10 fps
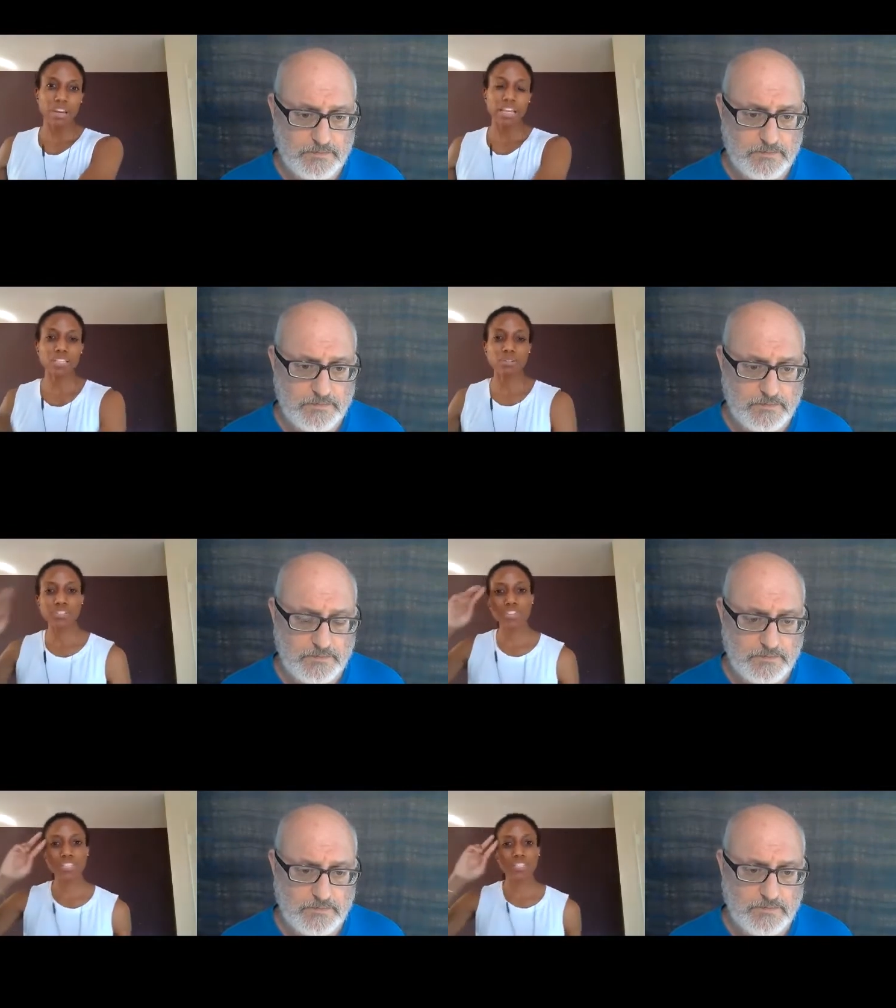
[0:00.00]
Speaker 1: right? So
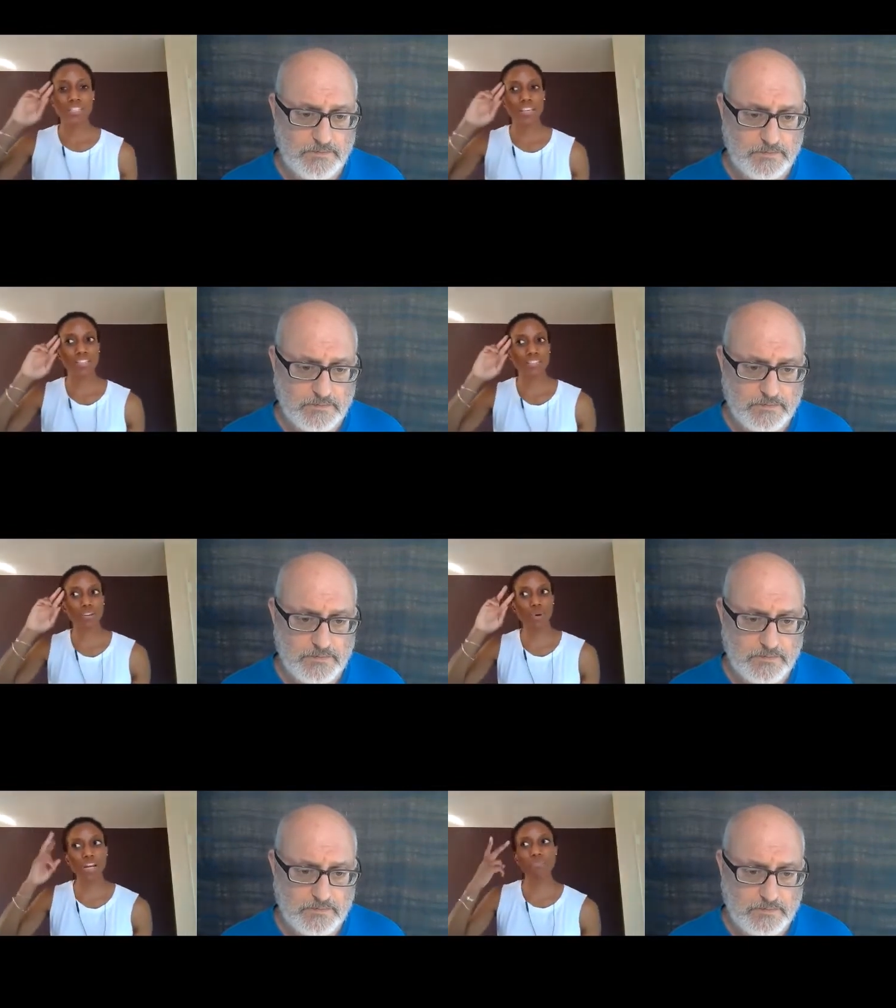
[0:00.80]
it's just, it's
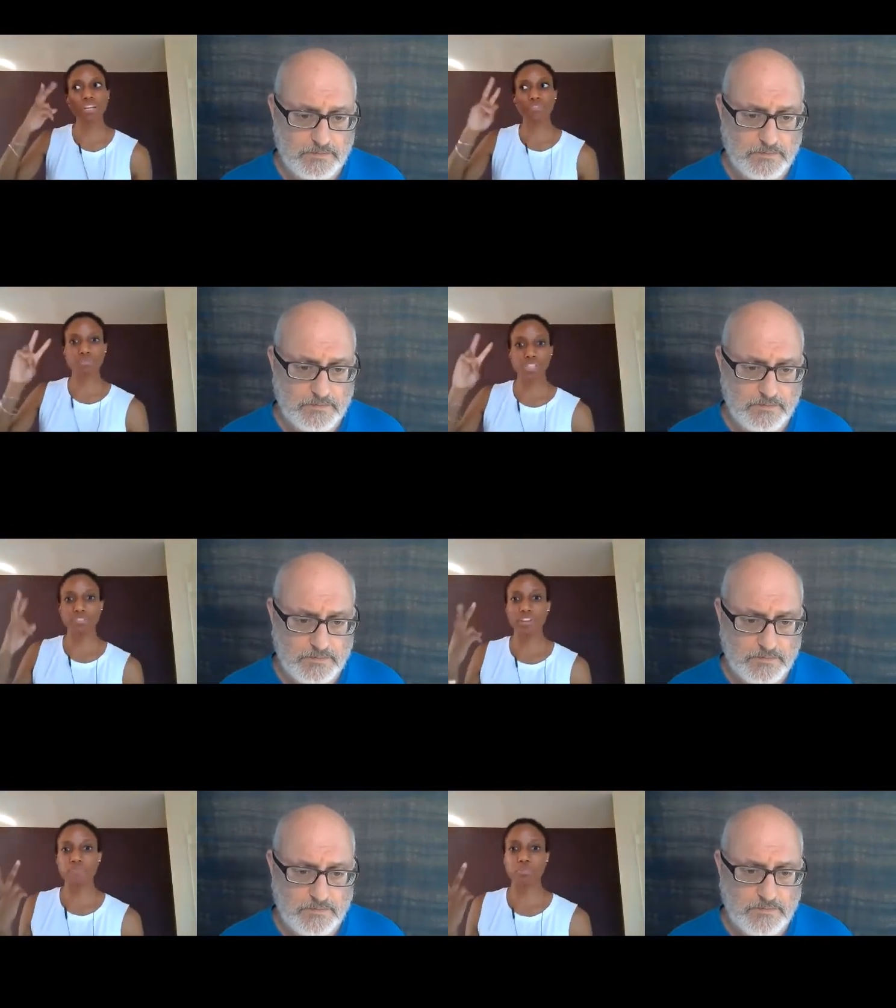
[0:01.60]
quite a bit of a
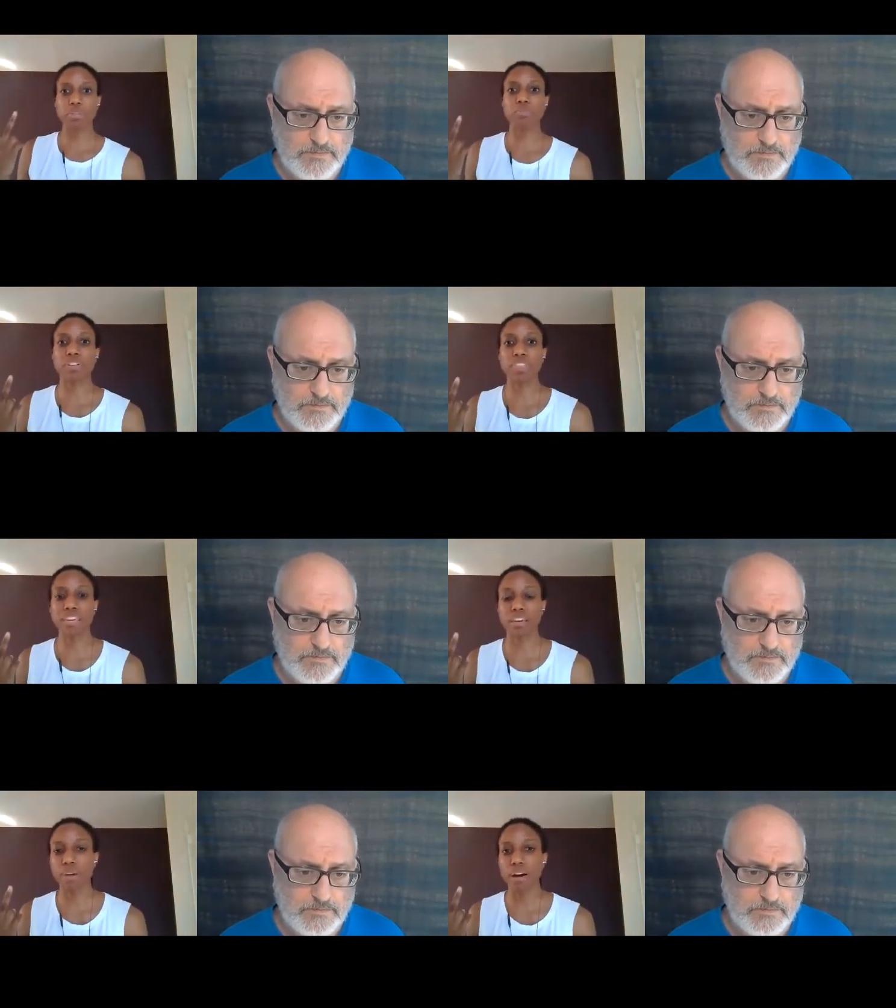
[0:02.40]
reframe for people to
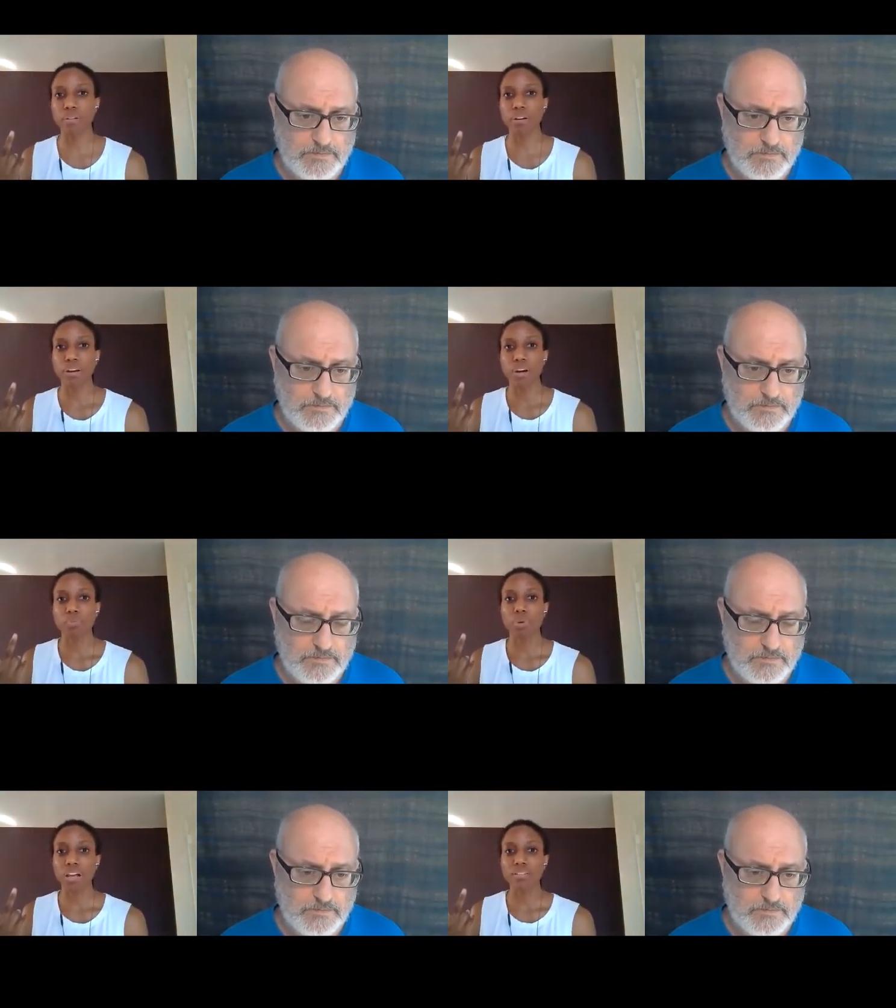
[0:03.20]
think about
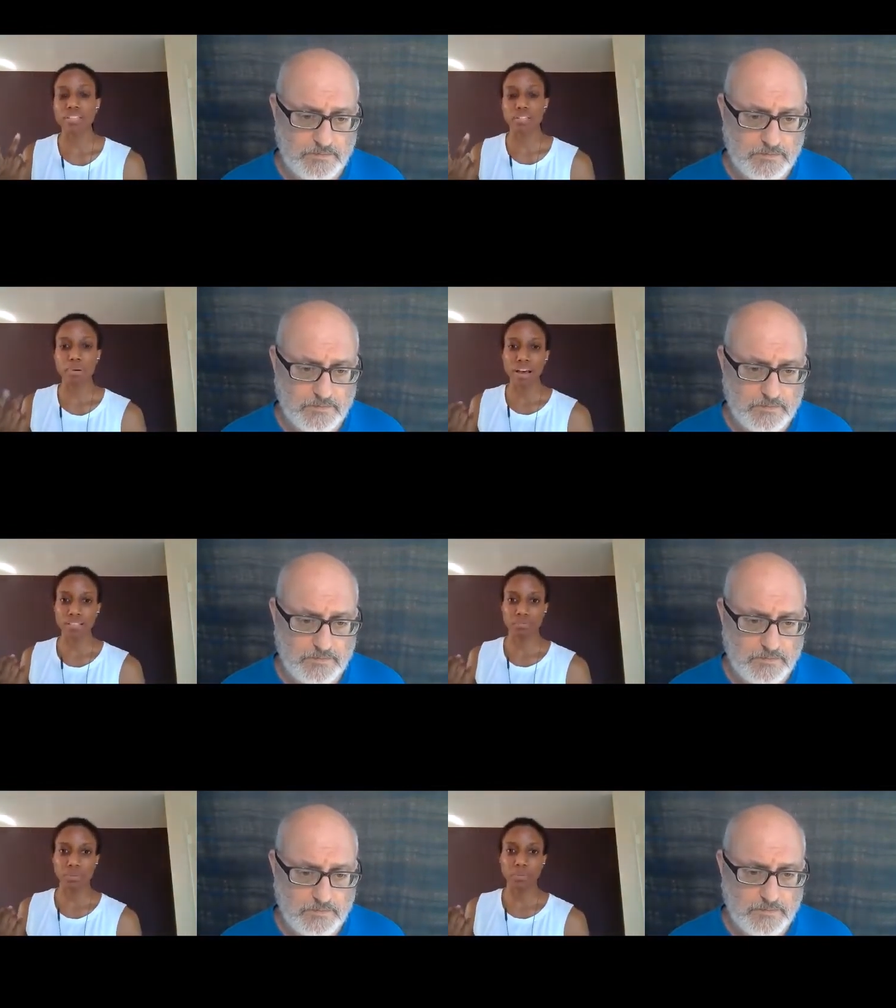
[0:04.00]
what else is
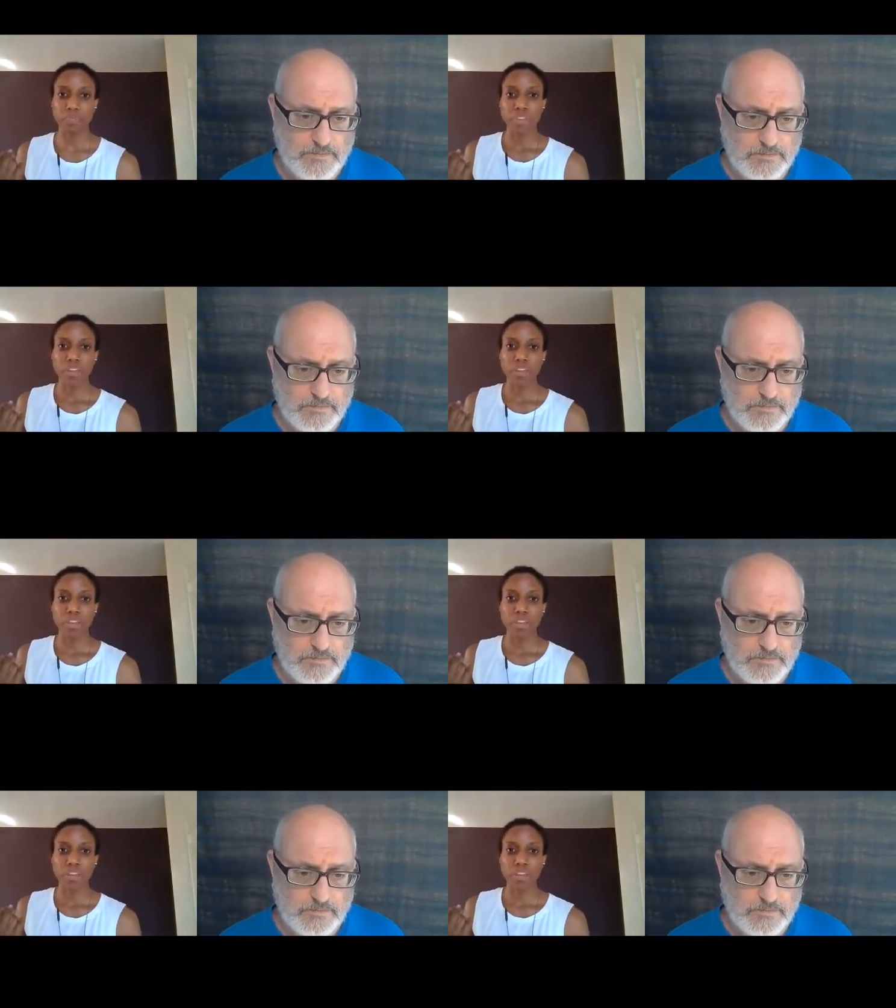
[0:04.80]
possible.